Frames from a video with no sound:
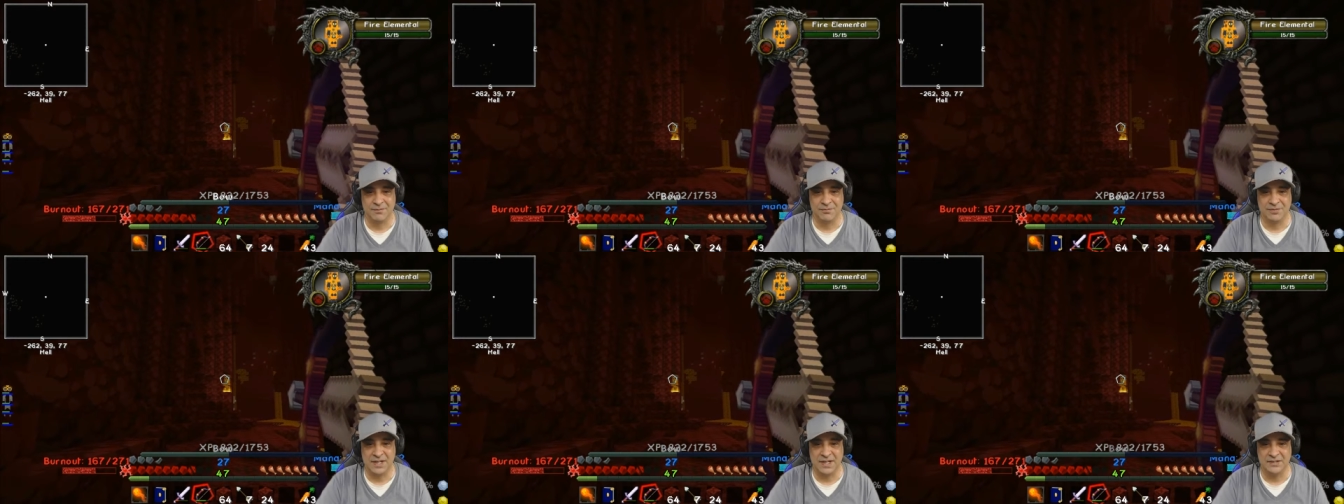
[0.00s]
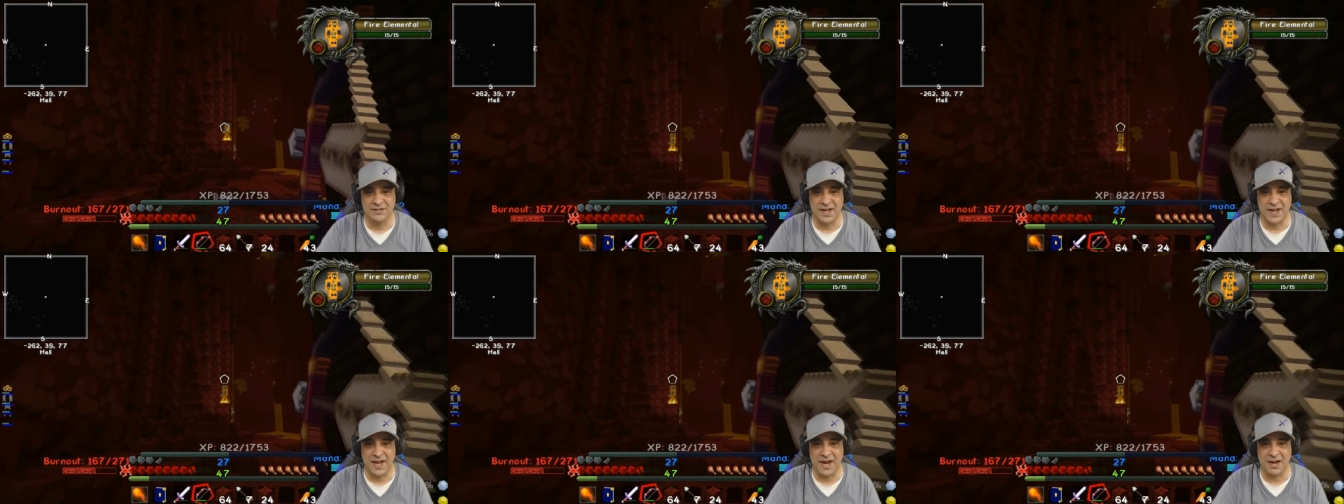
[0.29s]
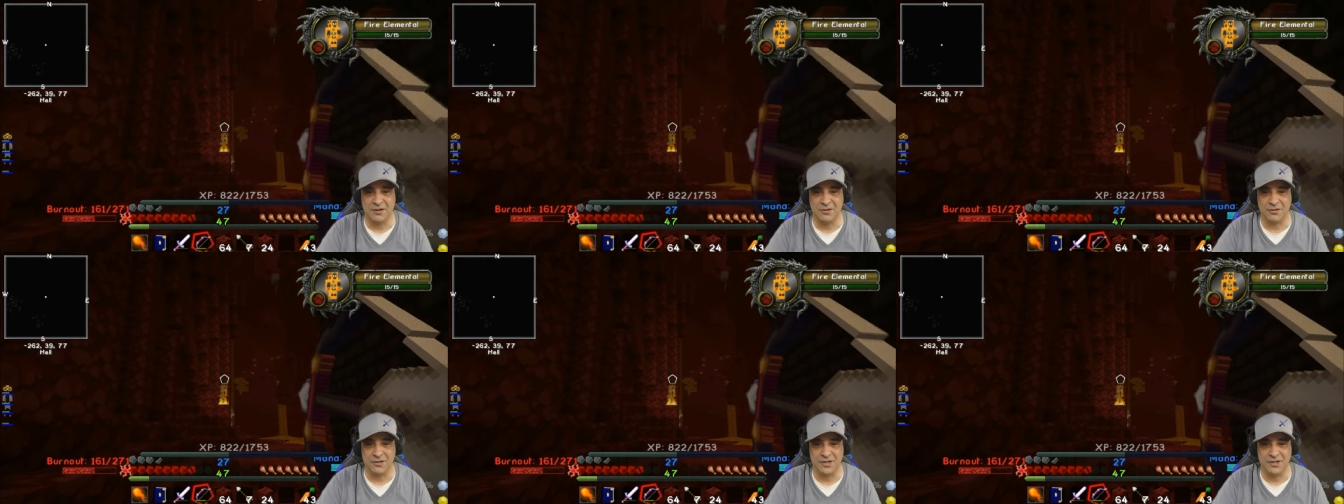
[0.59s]
That's
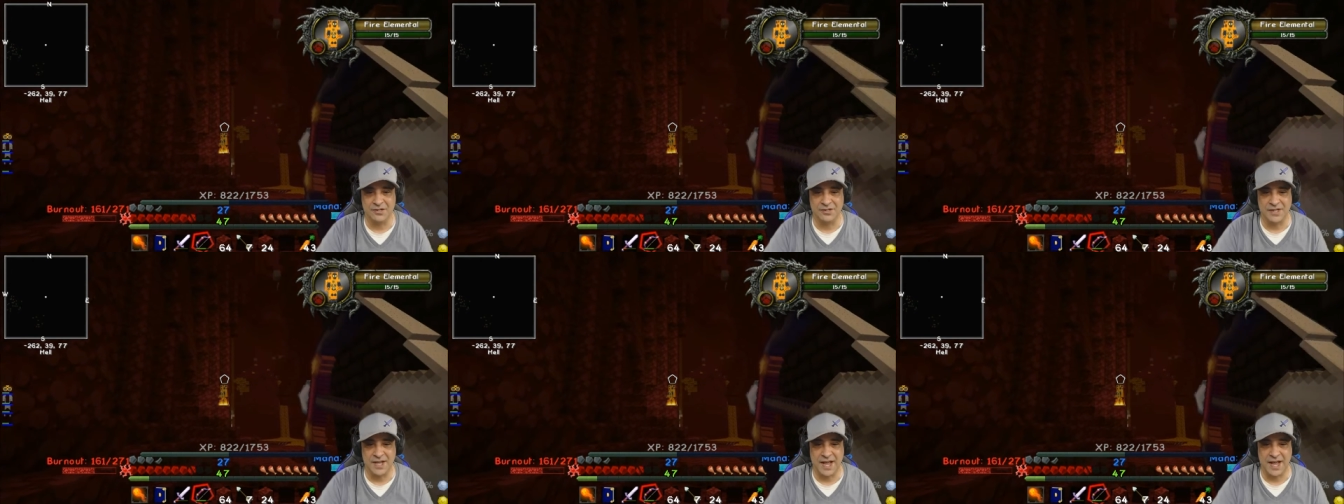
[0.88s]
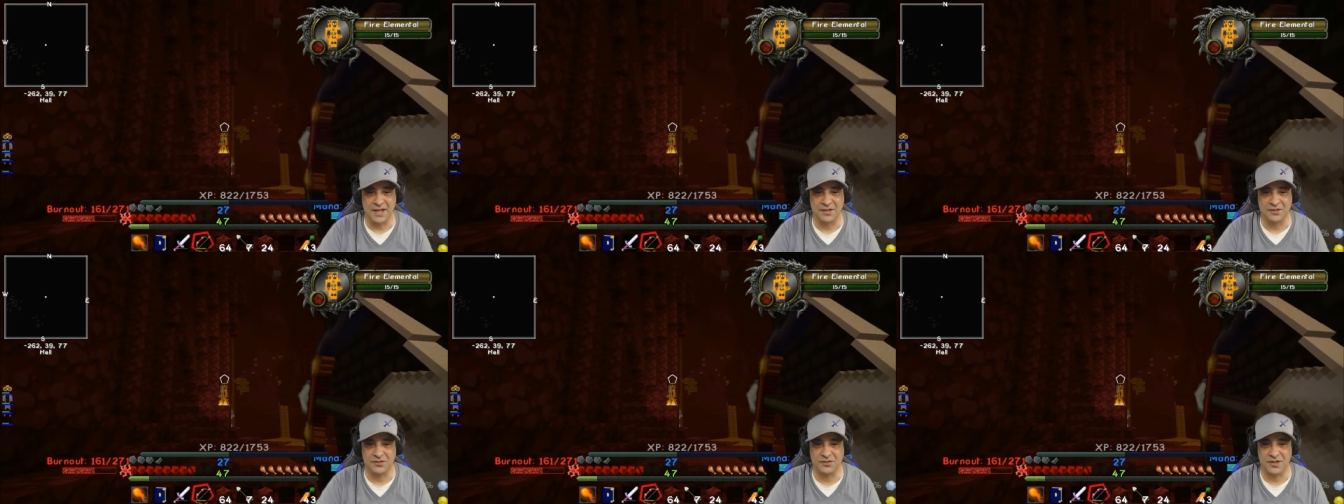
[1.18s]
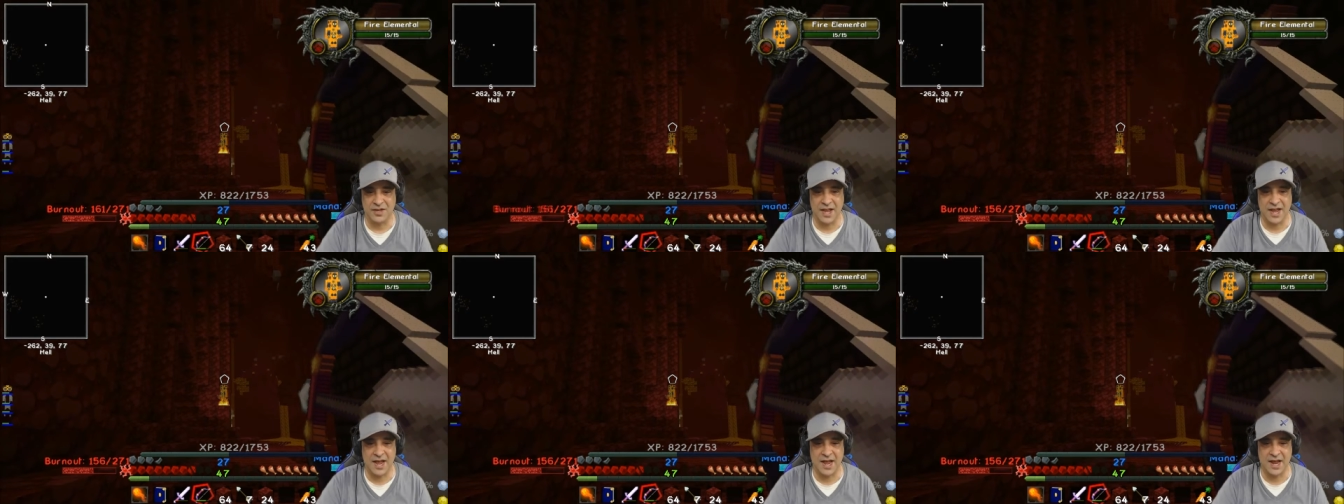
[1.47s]
aggro his
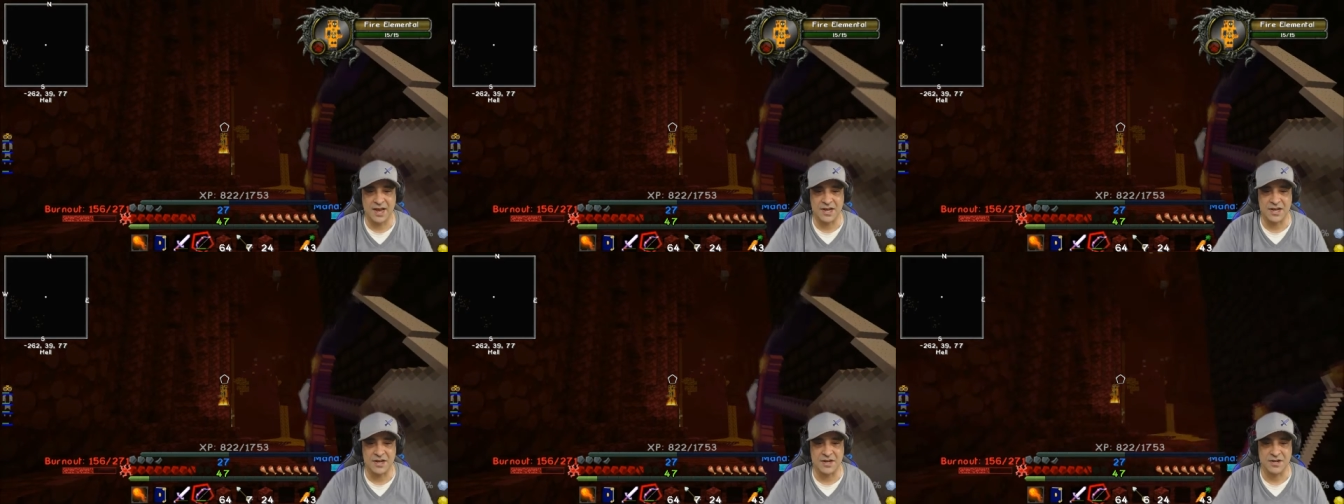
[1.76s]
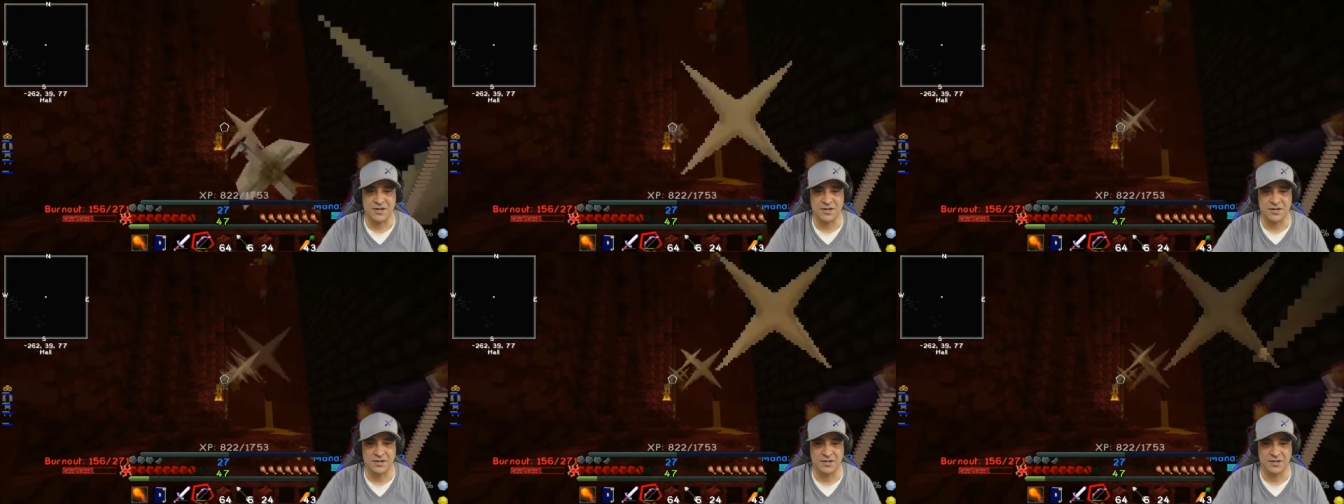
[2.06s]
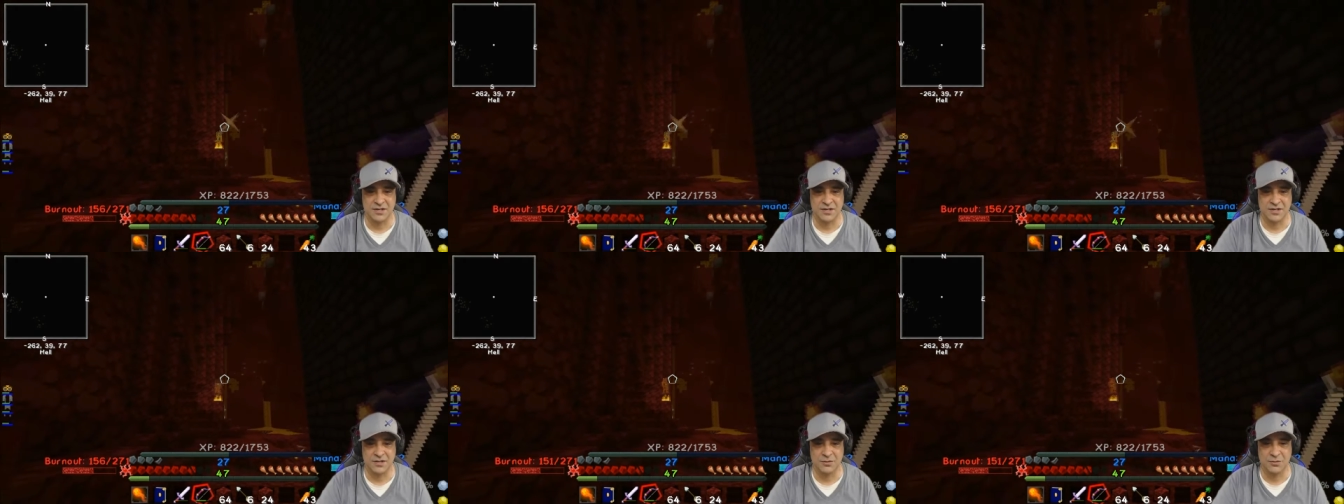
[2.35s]
ass. Hey,
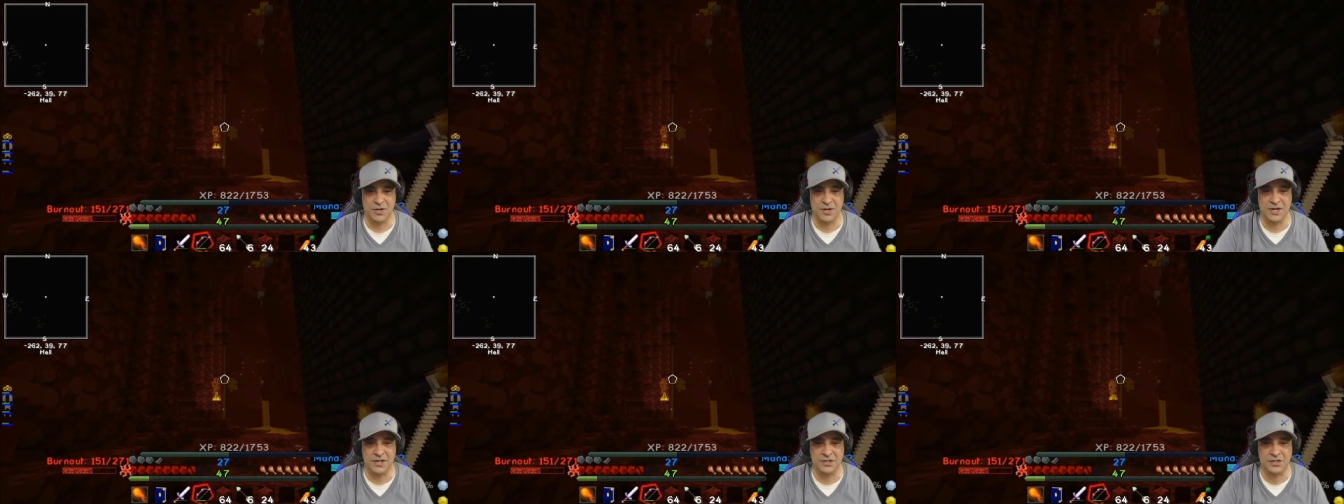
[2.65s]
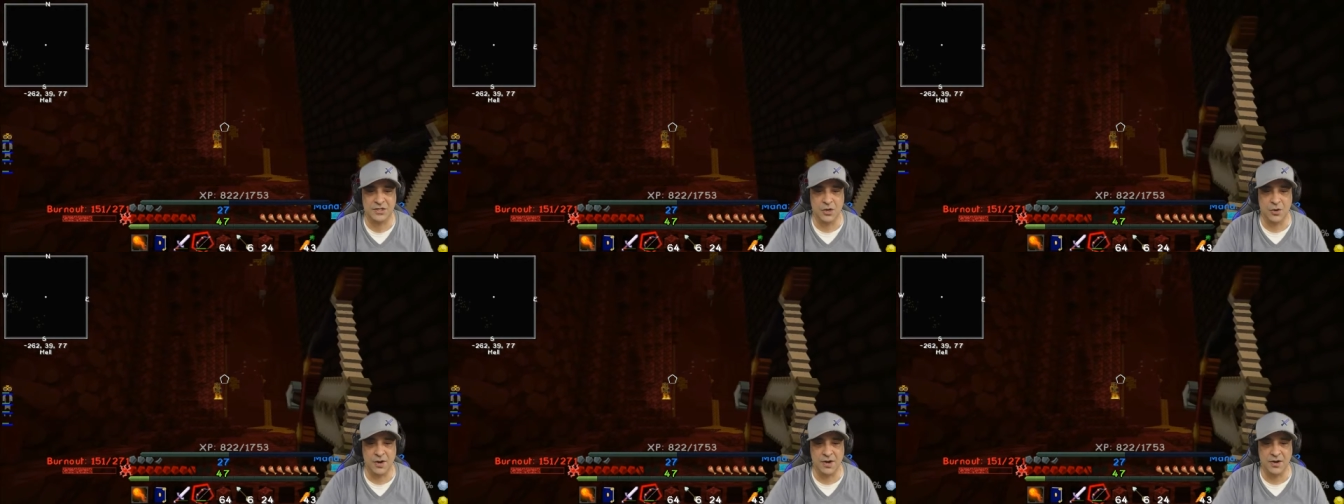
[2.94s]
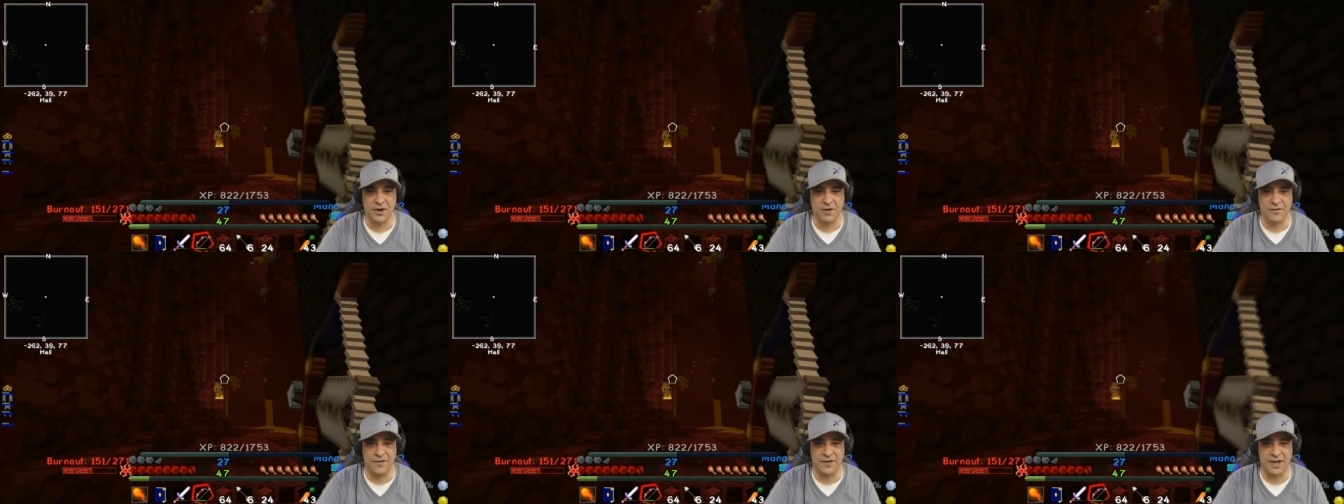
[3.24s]
what are you
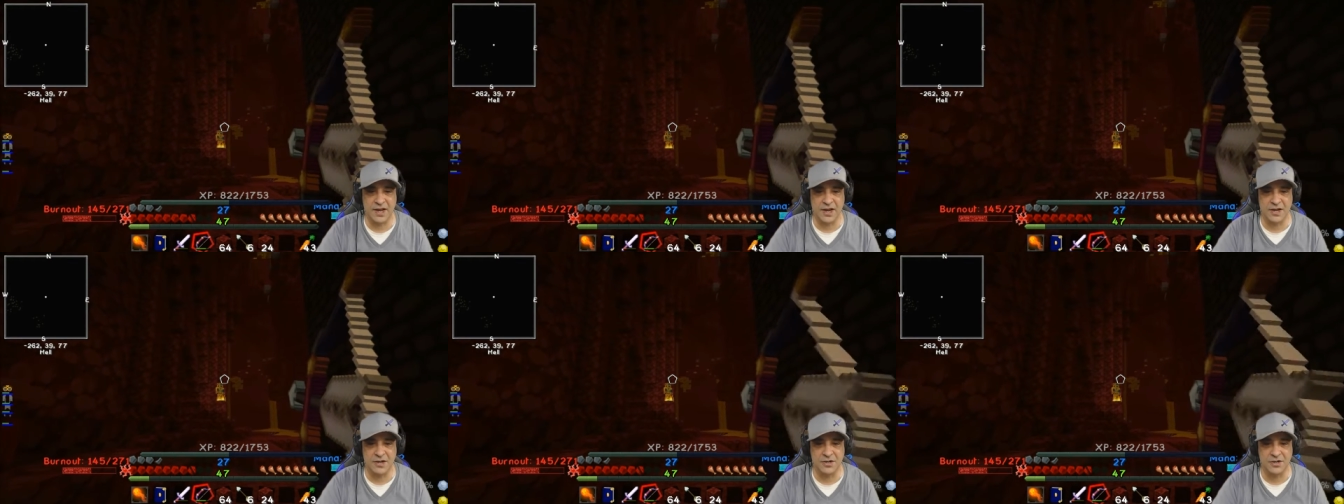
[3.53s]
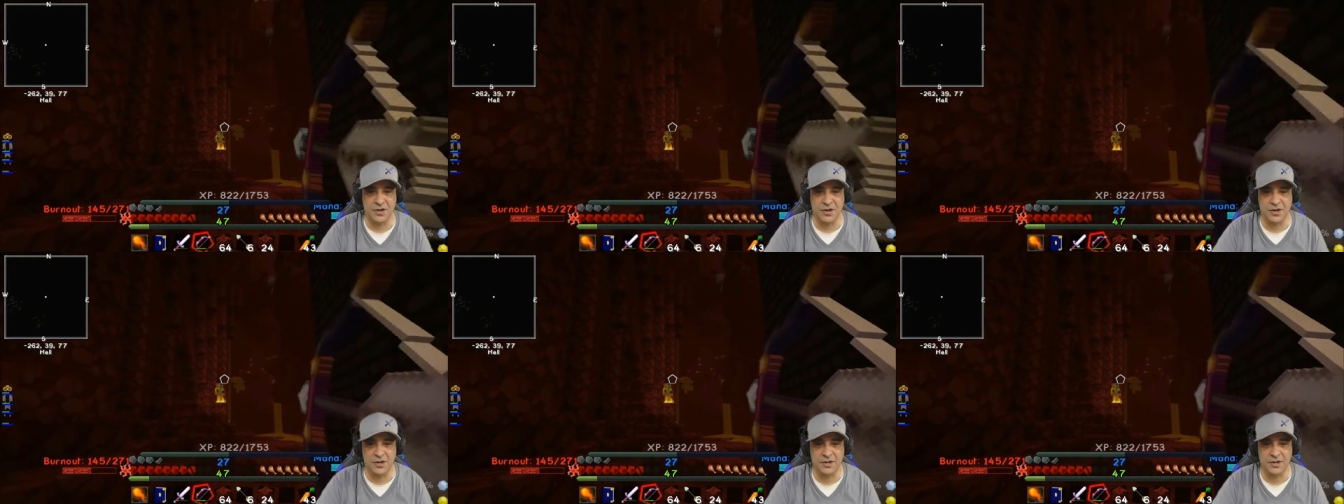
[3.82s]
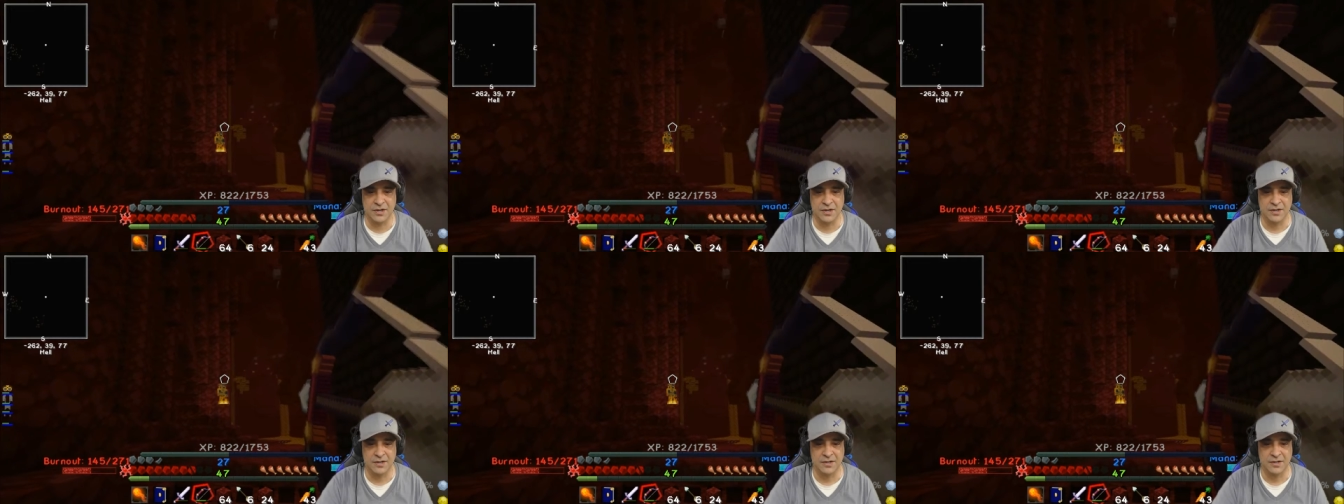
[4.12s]
doing over here,
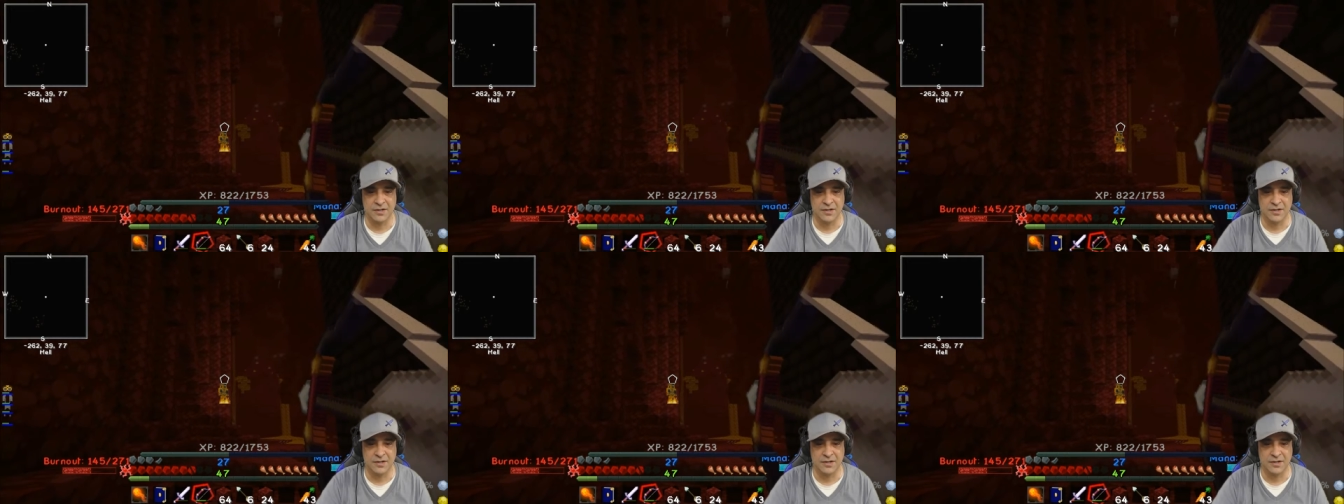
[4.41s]
dude?